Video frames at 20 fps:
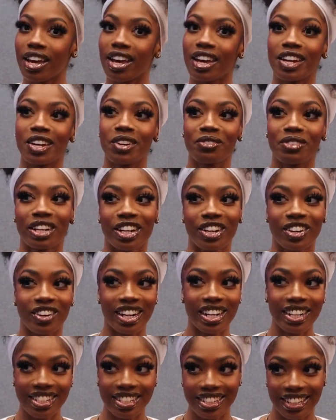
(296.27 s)
and it went
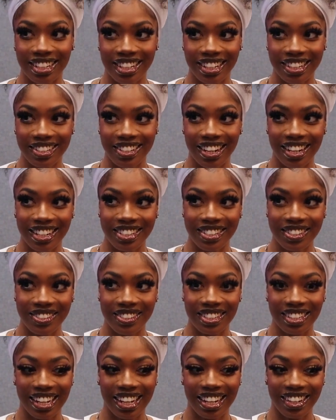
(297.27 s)
crazy. So I just
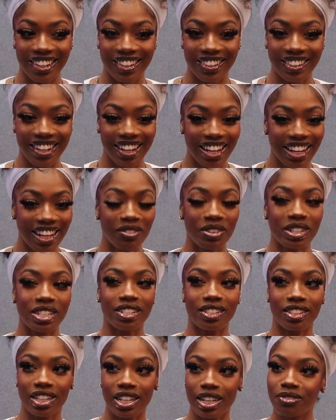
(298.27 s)
was like, okay, let me
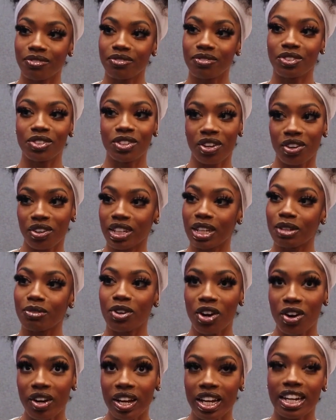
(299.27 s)
just keep, you know, keep
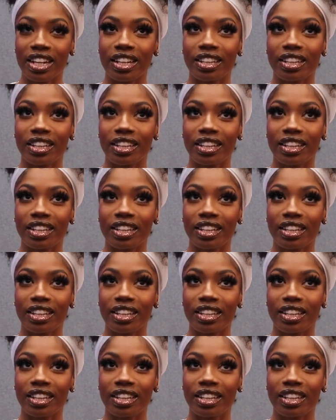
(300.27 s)
going.